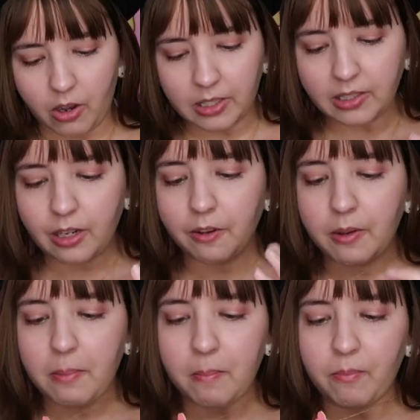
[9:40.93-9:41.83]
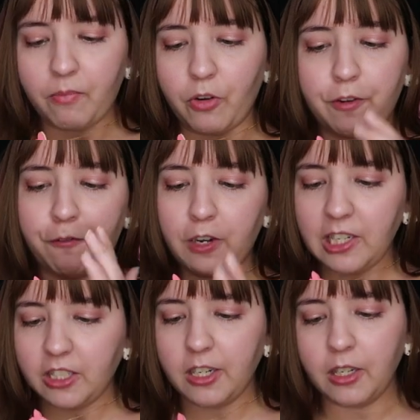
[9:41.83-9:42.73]
Honestly, for the
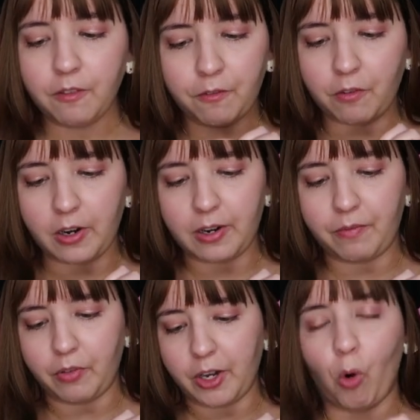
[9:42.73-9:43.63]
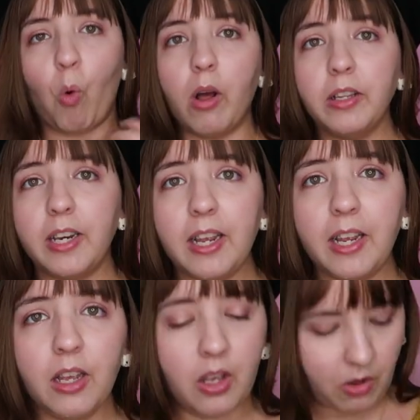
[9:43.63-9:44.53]
finishing, for for the
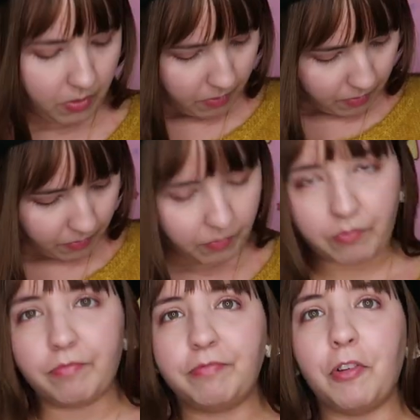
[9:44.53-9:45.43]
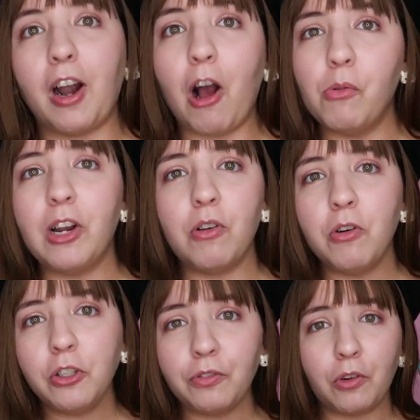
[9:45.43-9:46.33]
quality, for how it
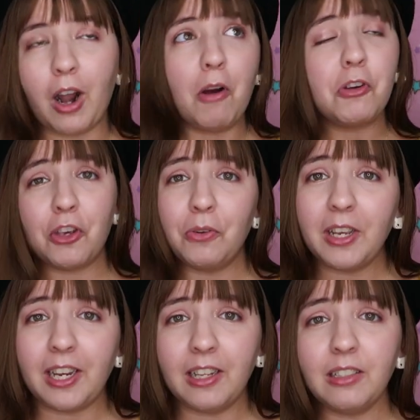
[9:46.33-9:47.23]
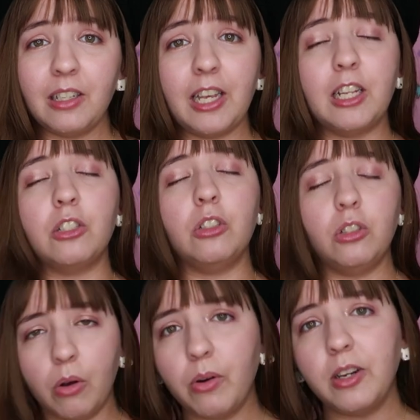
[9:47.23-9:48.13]
looks, for how cute it is, it is
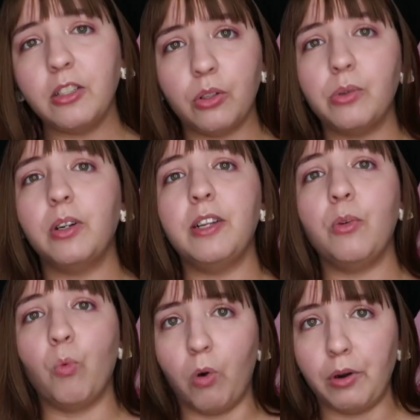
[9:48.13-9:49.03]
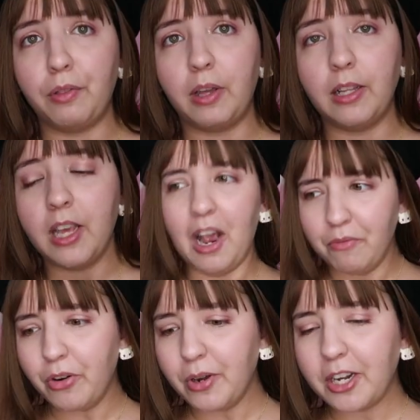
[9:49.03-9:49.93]
totally, totally worth it.
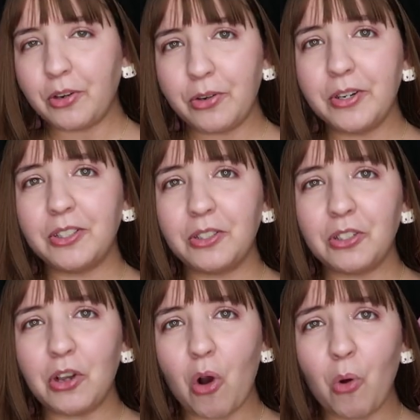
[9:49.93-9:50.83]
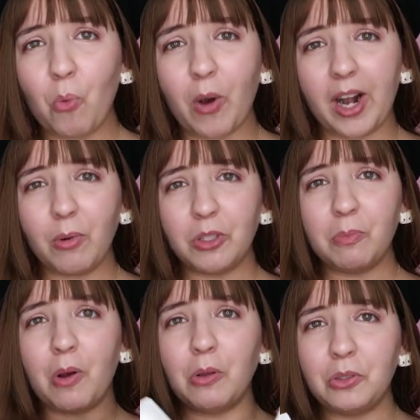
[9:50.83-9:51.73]
I'm very curious to know what I was
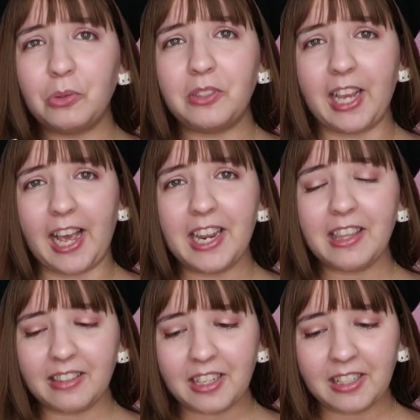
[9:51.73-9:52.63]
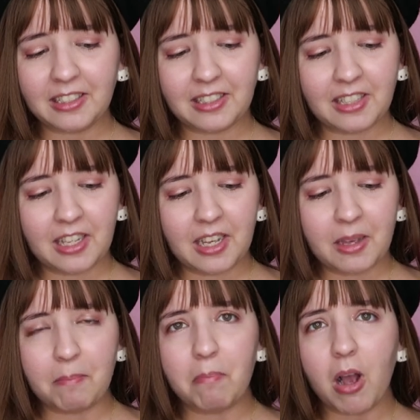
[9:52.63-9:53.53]
supposed to get in this
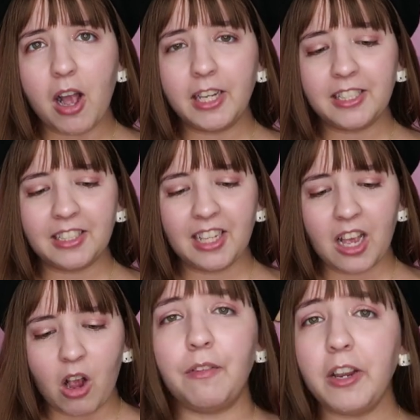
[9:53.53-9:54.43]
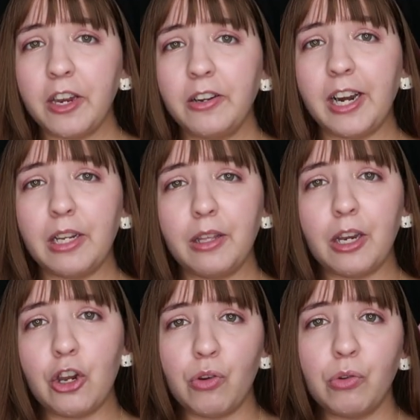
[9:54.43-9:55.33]
box. If I hear
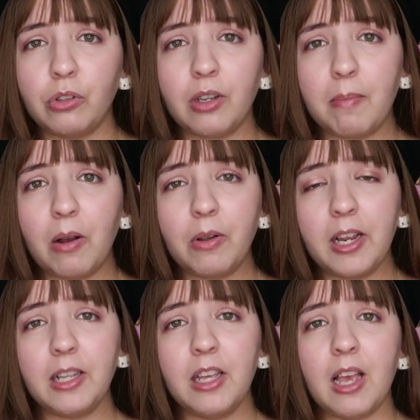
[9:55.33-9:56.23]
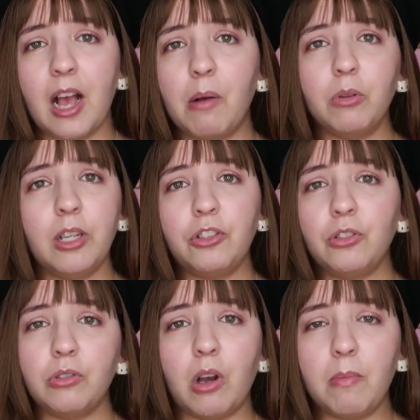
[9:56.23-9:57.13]
any news about it, I will let
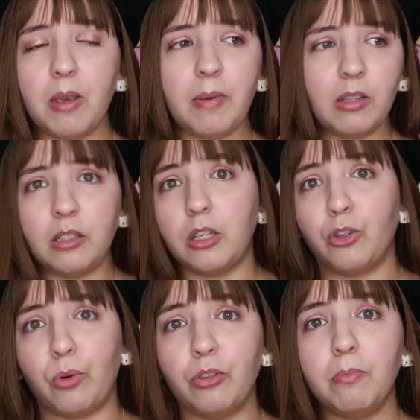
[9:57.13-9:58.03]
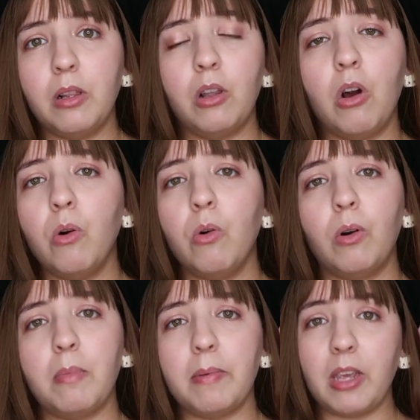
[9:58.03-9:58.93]
you know, maybe in the description below,
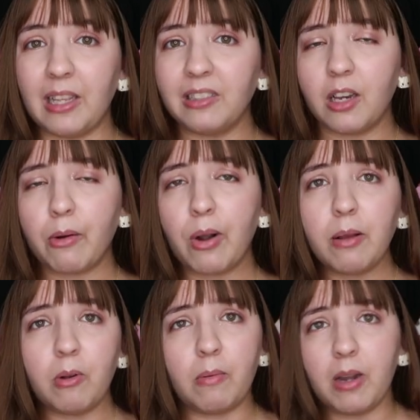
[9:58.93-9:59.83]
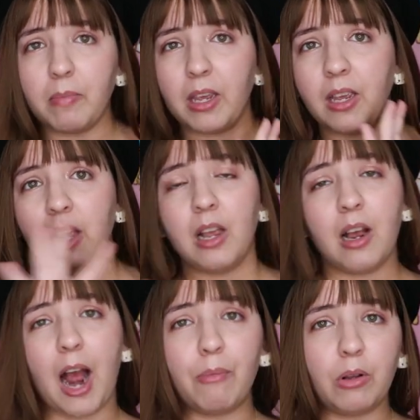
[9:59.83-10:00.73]
or maybe Instagram, or maybe
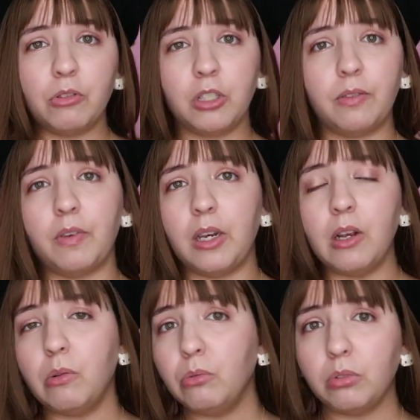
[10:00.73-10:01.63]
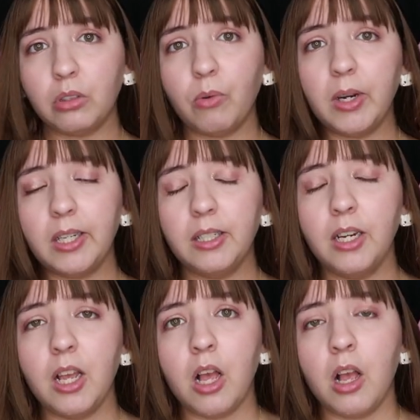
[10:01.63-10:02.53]
around this video somewhere.